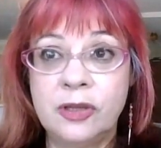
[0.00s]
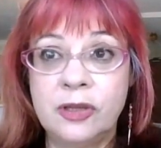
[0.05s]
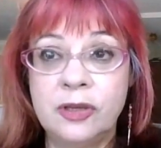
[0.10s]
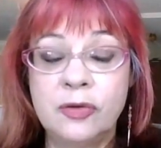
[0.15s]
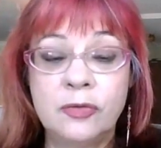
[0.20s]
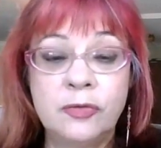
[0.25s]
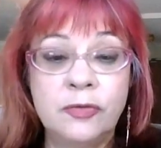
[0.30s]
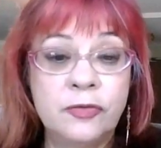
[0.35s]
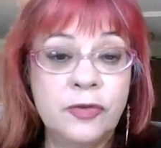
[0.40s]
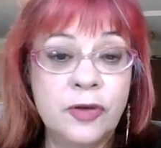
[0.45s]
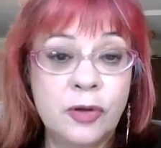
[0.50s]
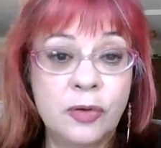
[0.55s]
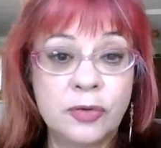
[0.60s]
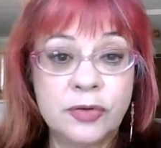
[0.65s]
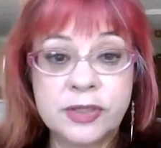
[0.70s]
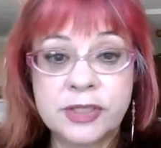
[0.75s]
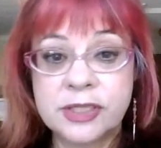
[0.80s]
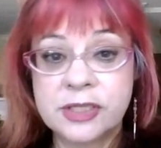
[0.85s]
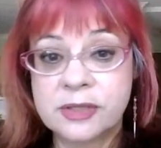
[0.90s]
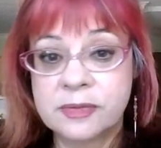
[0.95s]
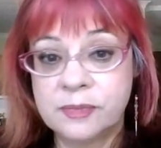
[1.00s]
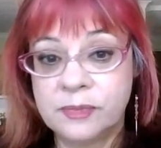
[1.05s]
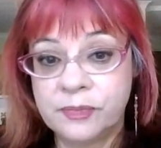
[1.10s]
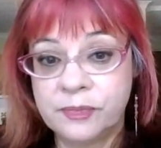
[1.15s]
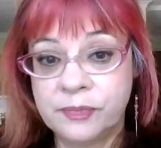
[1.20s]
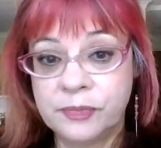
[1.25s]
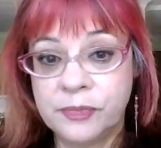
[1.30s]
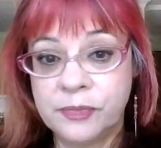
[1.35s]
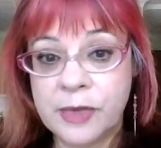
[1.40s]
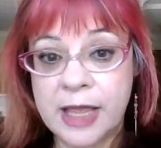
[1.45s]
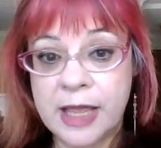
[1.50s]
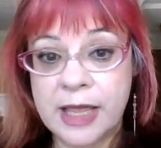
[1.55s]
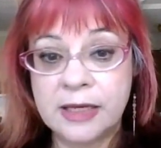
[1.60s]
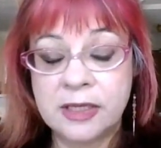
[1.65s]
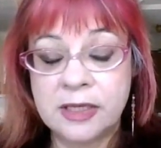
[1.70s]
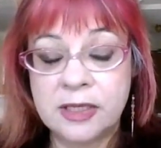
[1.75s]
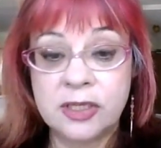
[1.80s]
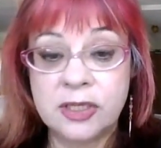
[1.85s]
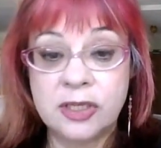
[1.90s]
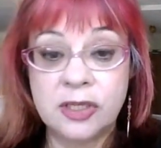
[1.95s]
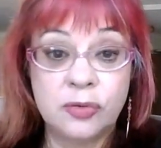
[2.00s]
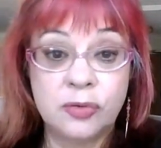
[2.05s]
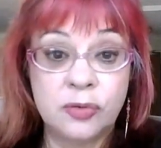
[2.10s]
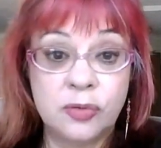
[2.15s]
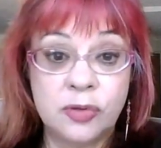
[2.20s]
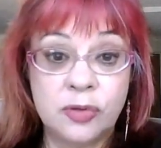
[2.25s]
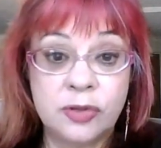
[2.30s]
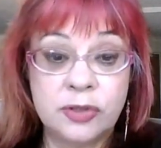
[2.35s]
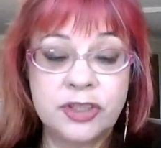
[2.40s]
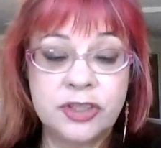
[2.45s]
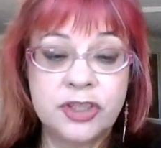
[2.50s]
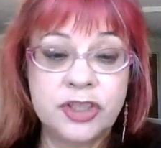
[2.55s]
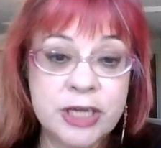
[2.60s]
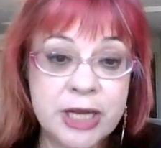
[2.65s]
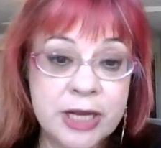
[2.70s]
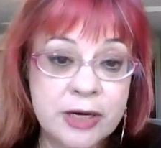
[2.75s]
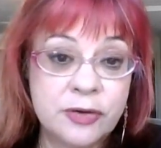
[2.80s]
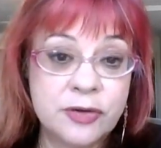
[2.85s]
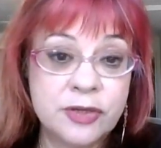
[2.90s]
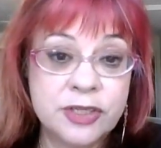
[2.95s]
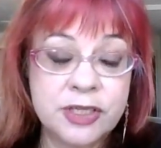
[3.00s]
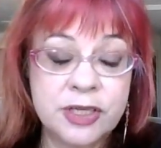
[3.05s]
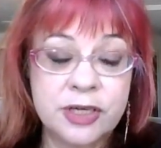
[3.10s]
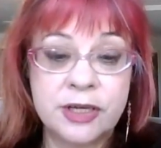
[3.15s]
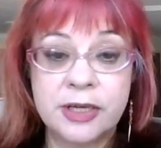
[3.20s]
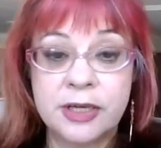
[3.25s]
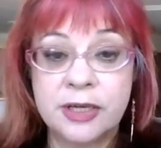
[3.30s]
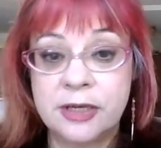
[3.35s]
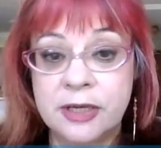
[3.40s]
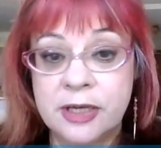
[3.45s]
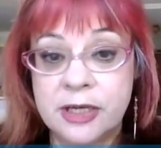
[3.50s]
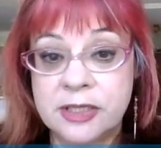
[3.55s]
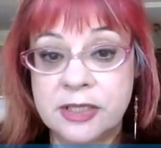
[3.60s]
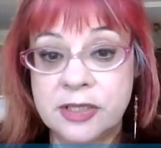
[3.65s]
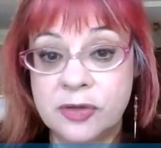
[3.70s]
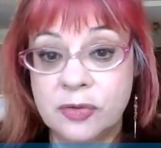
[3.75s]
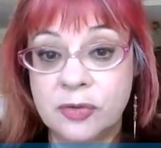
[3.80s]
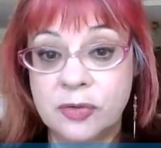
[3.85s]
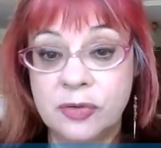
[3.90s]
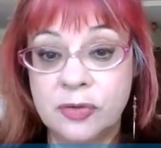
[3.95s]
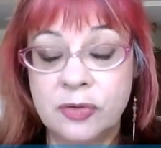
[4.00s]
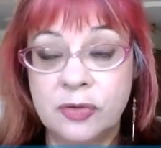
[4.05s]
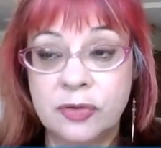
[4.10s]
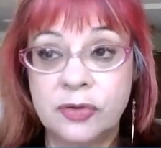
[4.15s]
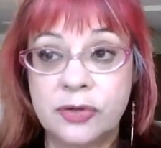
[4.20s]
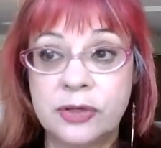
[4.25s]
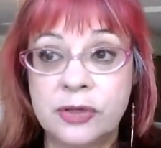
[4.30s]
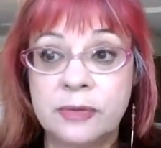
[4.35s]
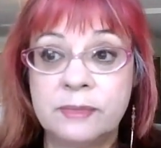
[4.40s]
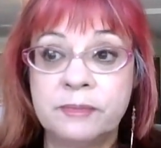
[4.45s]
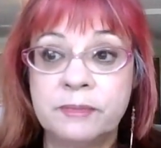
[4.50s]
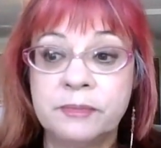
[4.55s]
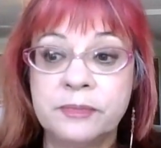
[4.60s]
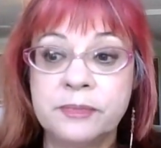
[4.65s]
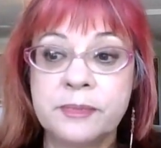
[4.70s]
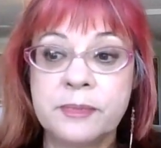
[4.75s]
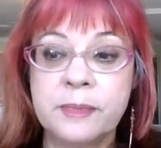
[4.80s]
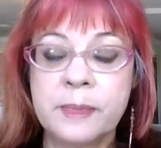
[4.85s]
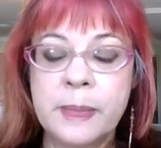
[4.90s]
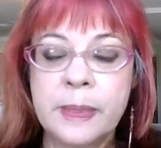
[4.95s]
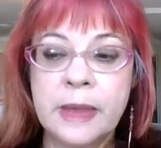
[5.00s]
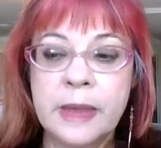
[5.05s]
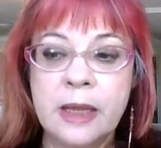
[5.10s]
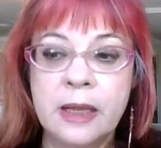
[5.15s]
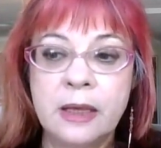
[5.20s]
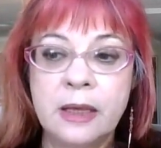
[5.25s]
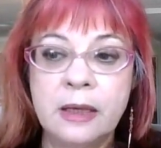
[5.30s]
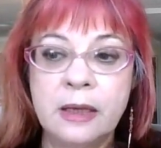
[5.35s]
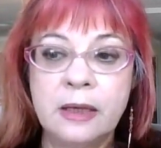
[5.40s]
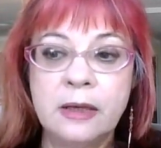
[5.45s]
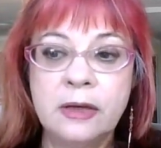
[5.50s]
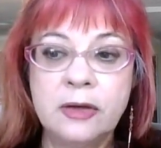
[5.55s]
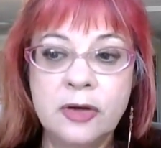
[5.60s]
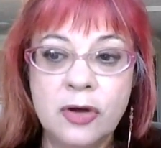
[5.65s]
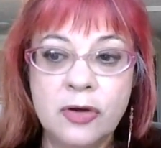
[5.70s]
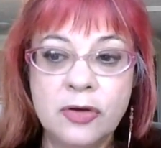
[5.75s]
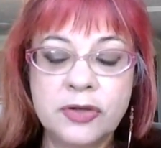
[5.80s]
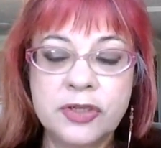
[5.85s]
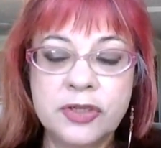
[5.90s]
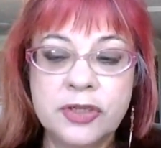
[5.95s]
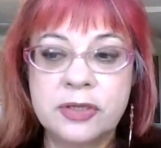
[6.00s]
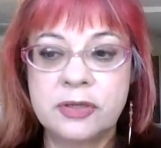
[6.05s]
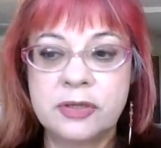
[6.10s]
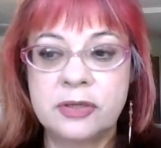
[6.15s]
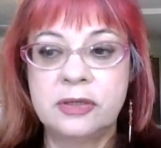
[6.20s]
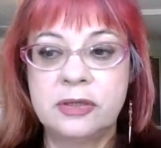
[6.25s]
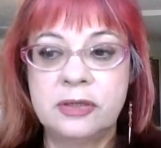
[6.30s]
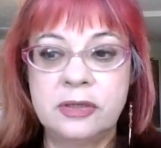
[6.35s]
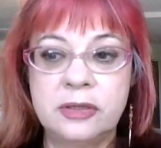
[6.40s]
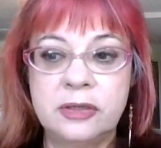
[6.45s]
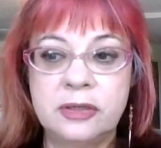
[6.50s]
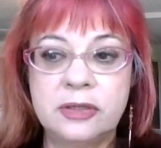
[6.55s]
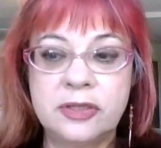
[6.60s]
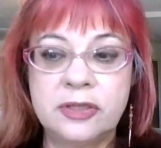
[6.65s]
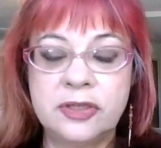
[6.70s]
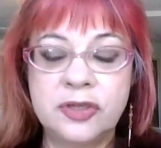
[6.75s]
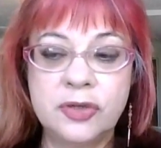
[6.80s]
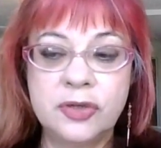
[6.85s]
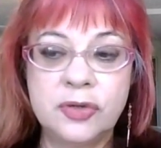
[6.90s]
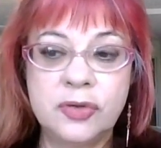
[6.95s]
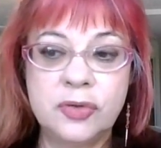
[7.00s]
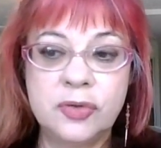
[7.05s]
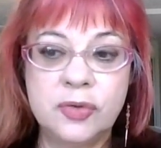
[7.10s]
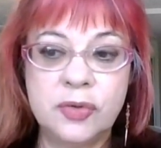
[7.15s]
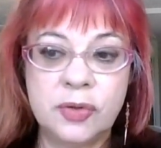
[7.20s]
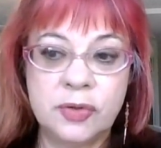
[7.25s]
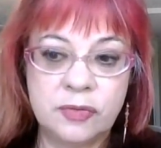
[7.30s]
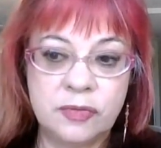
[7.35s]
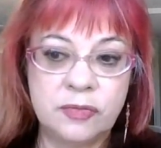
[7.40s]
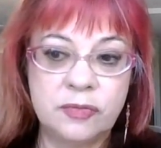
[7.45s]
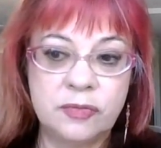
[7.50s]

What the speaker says: your faults and your shadow side, as Jung called it. Not to